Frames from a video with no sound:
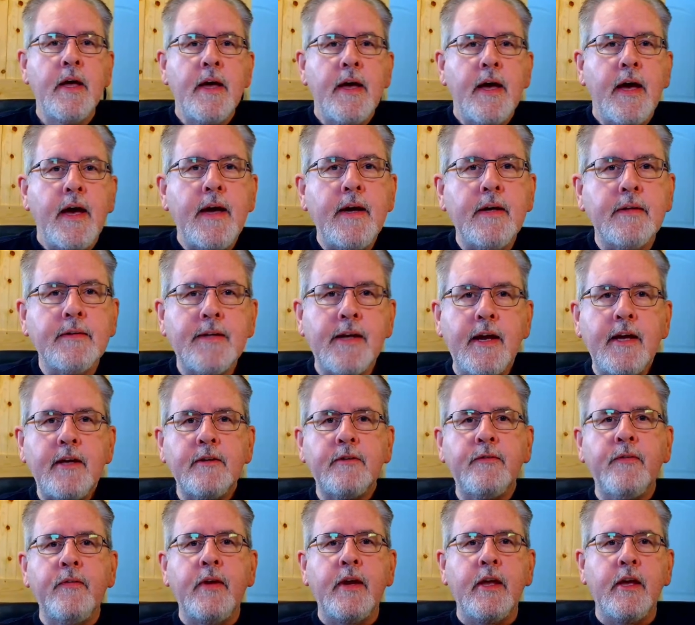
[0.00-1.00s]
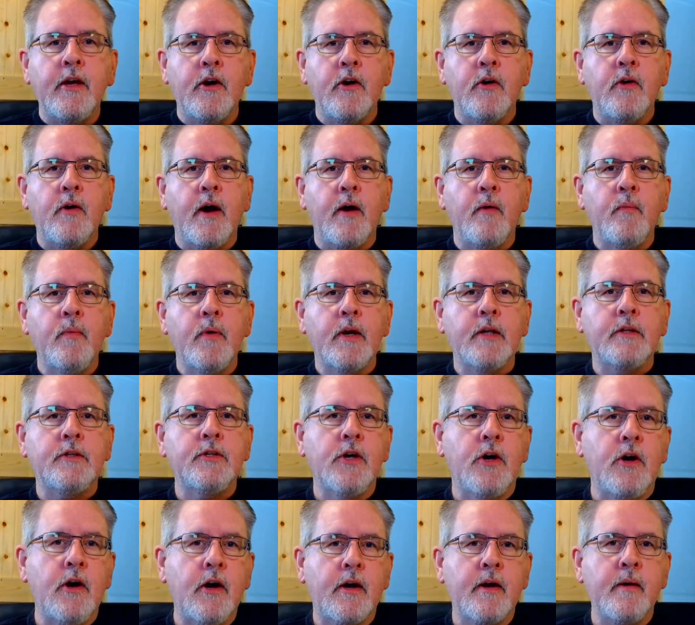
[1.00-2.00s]
Hey, in today's video, I want to
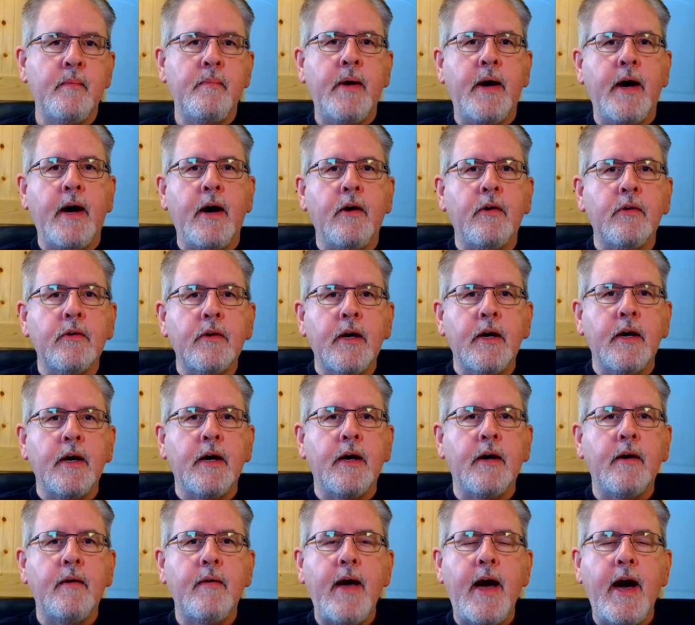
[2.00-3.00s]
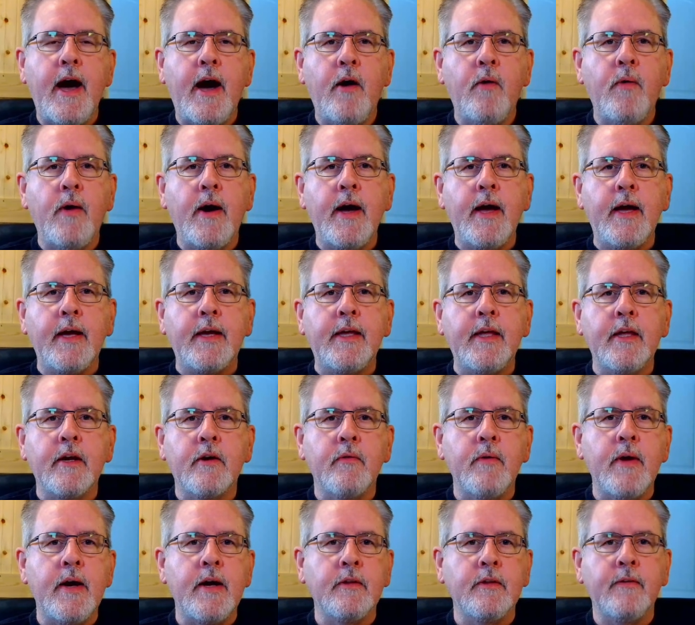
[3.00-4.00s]
talk about how I get
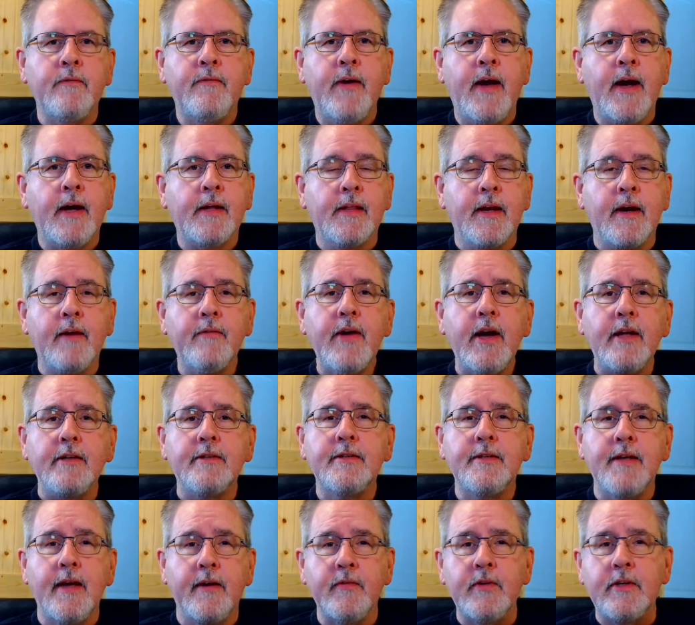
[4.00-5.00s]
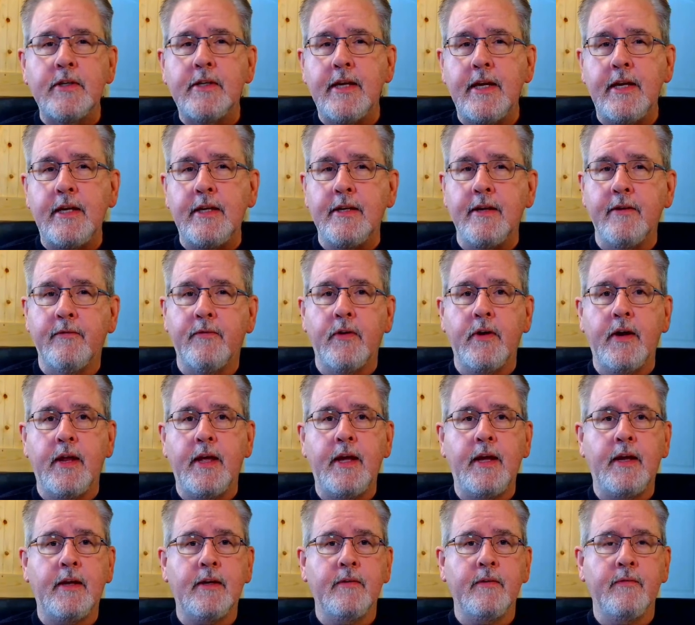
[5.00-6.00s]
around the fact that I've got 17 different
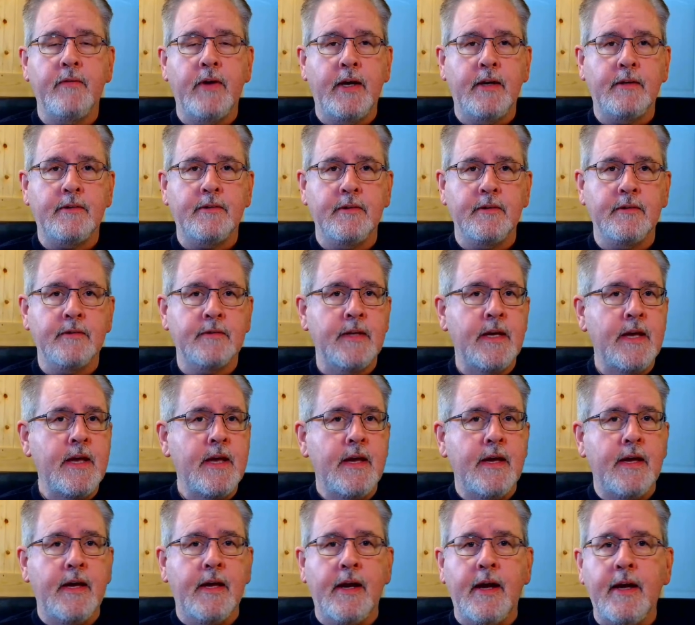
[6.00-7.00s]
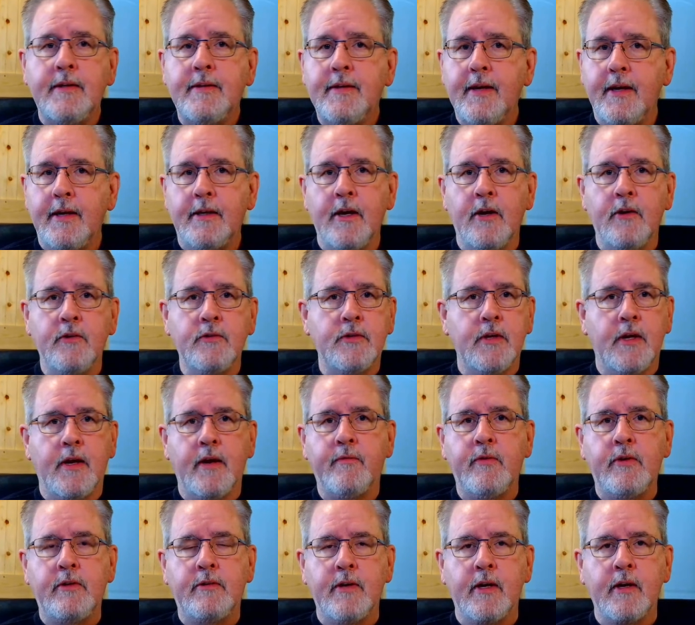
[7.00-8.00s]
e-ink devices and I take notes on
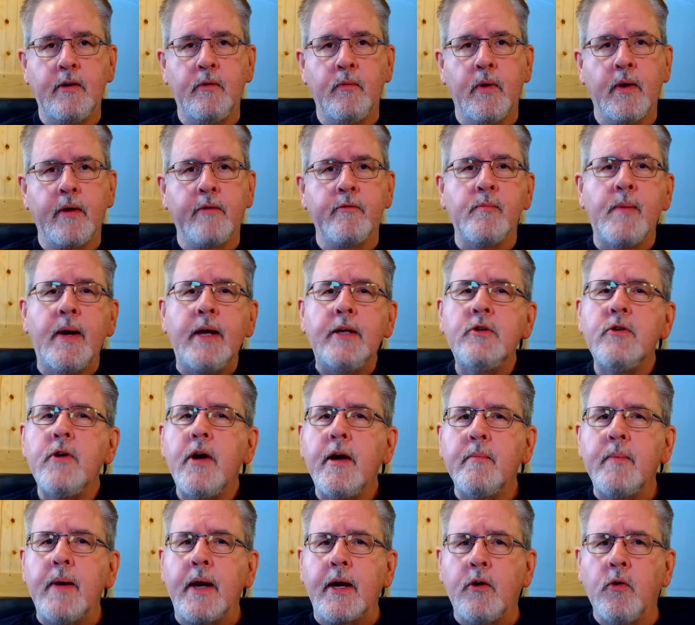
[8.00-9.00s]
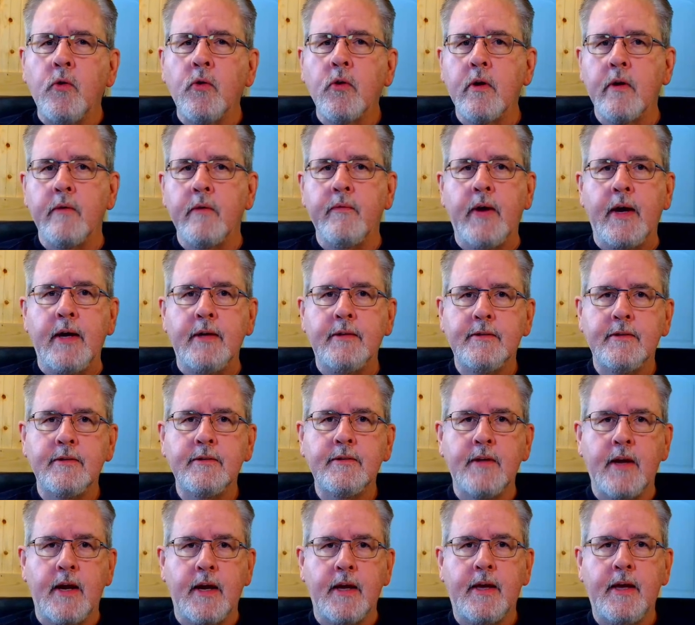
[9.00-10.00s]
every single one of them. I do have my core devices
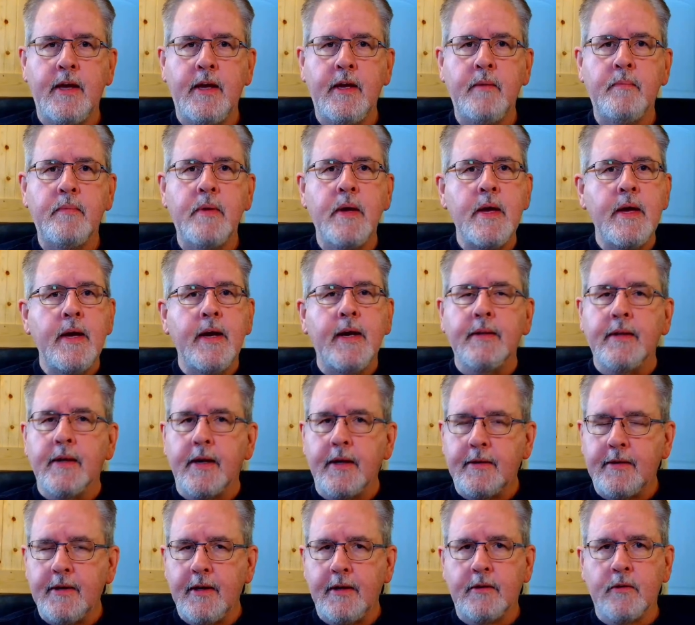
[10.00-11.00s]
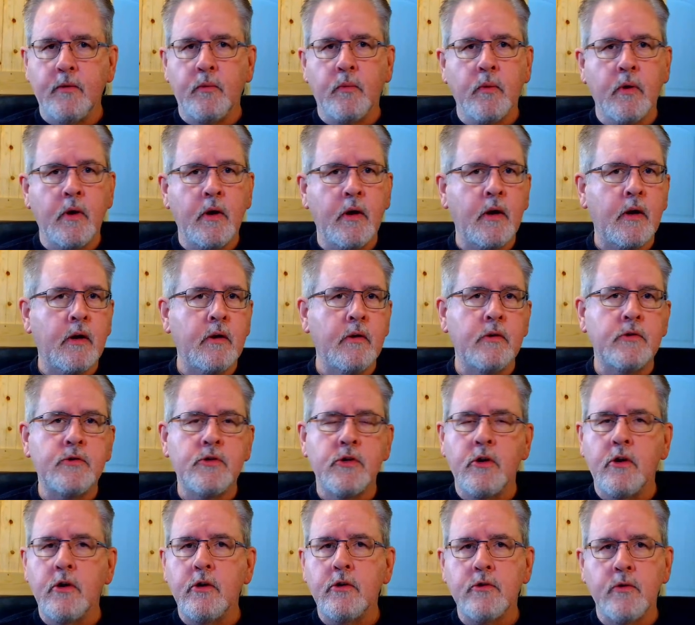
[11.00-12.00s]
that I keep and that I take to work or
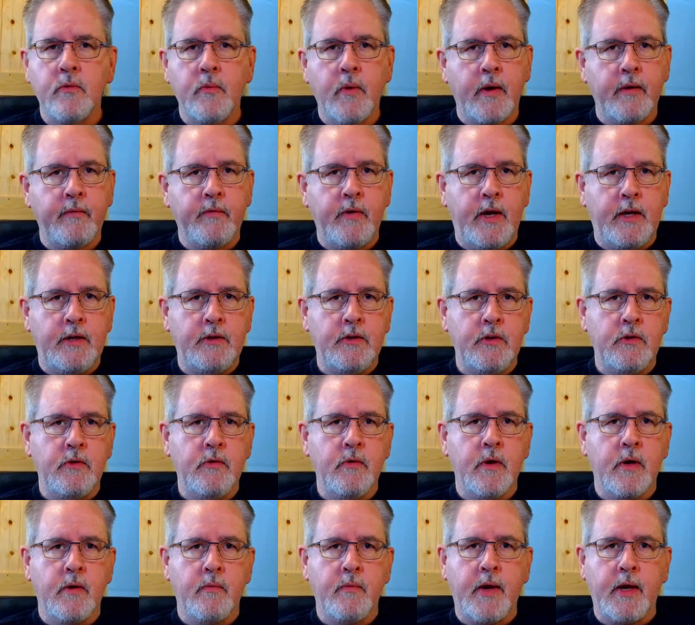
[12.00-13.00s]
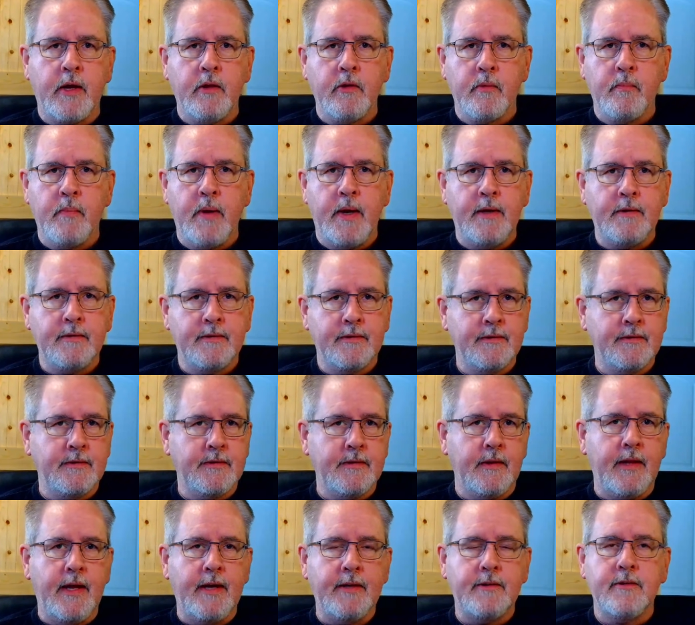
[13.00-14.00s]
church or whatever I do on a regular basis,
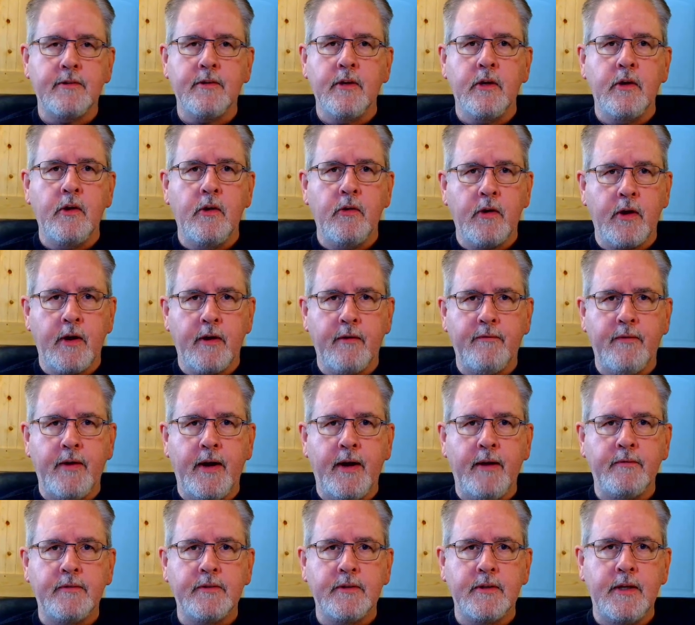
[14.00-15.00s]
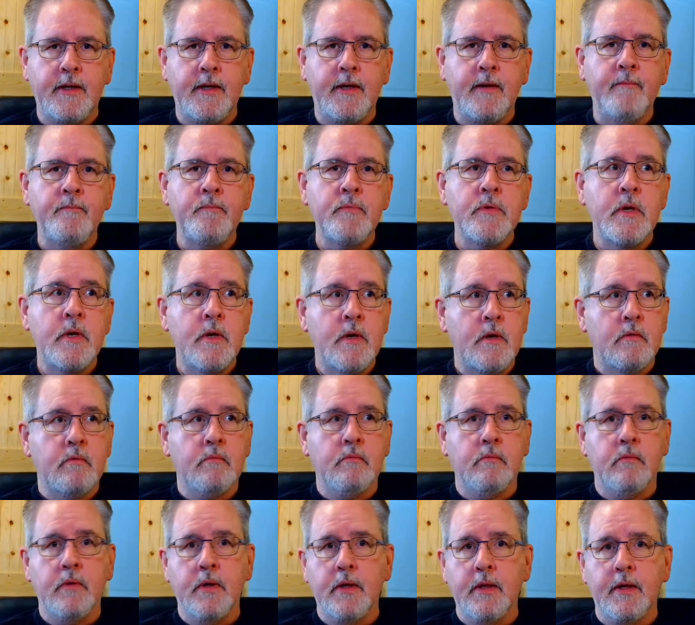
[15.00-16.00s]
and that's the Note Air 5C.
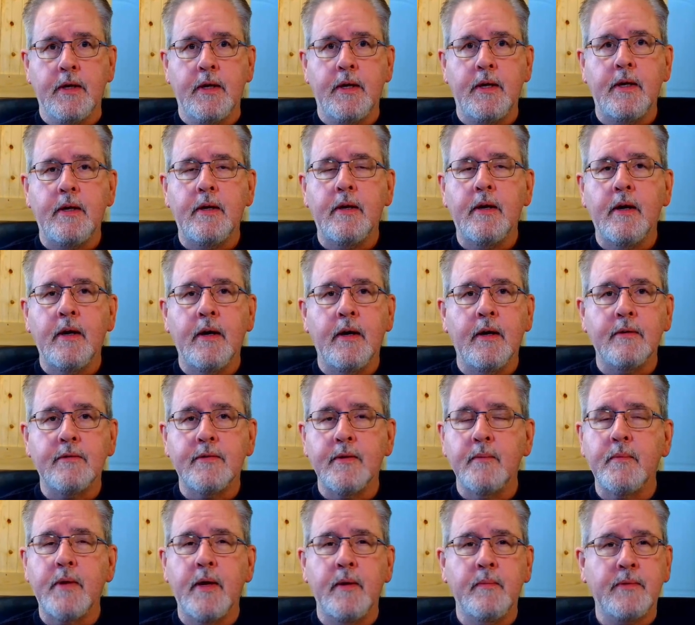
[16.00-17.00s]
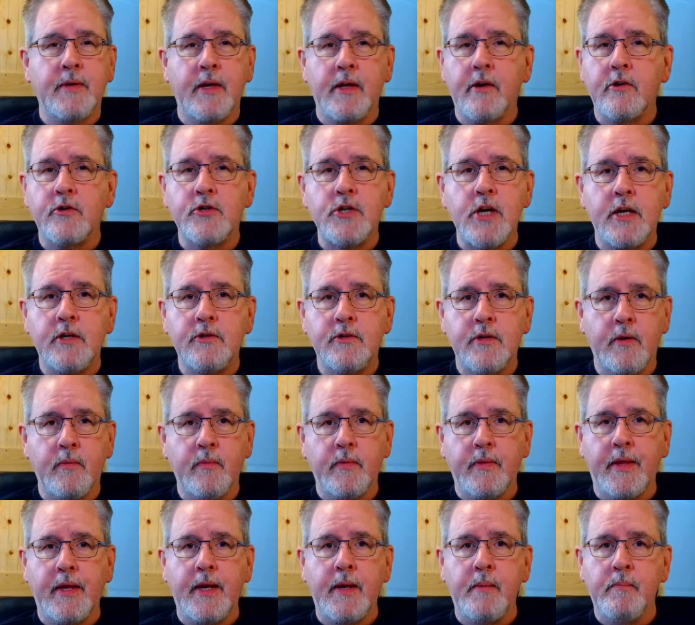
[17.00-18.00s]
Really, sometimes I interchange that
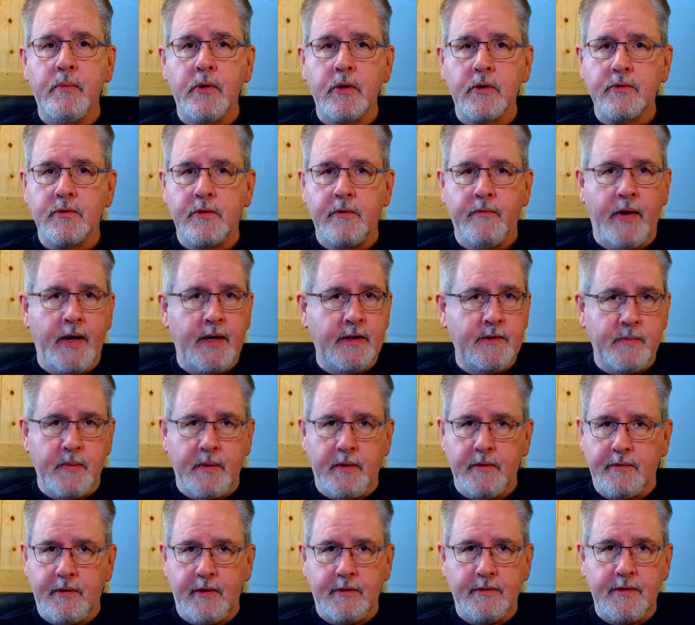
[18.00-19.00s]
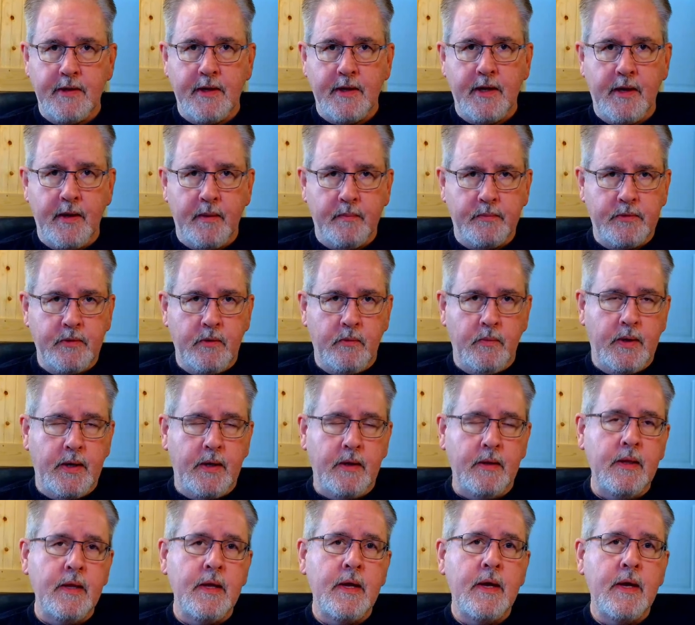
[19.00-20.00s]
with any BOOX device because they sync up so
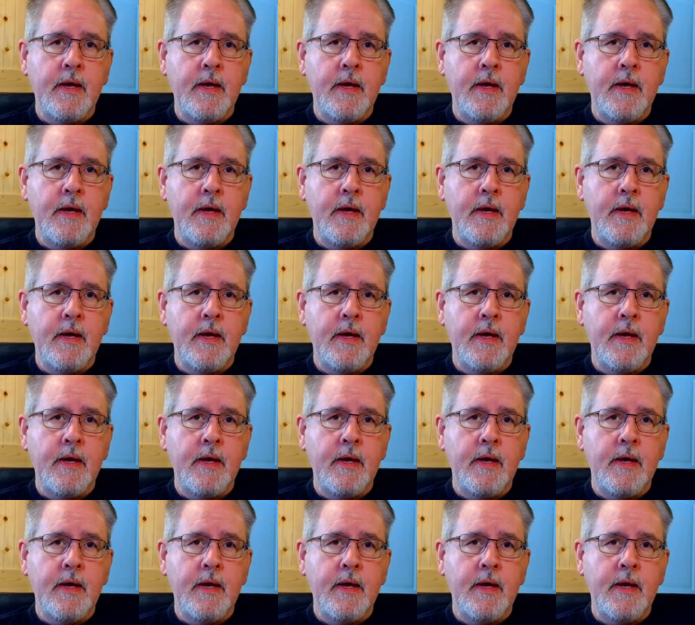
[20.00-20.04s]
well.